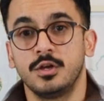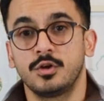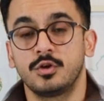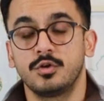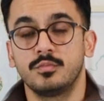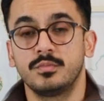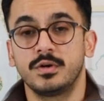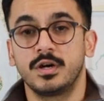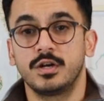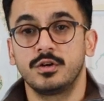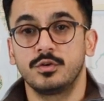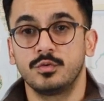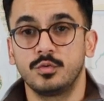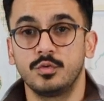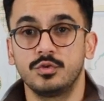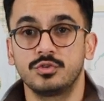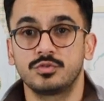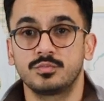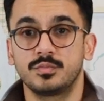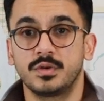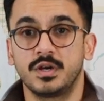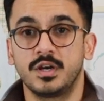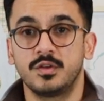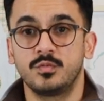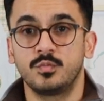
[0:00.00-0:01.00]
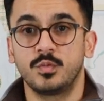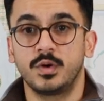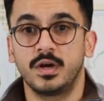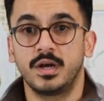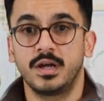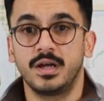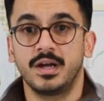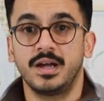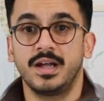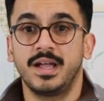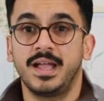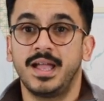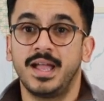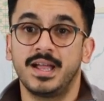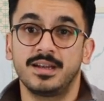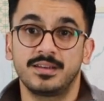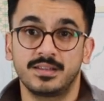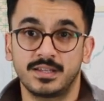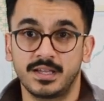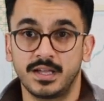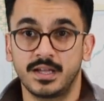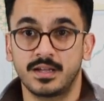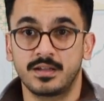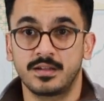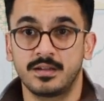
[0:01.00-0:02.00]
Kamaru Usman, by a
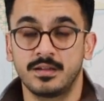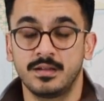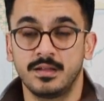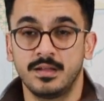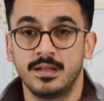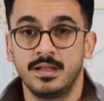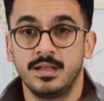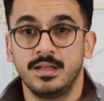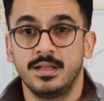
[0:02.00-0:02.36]
head kick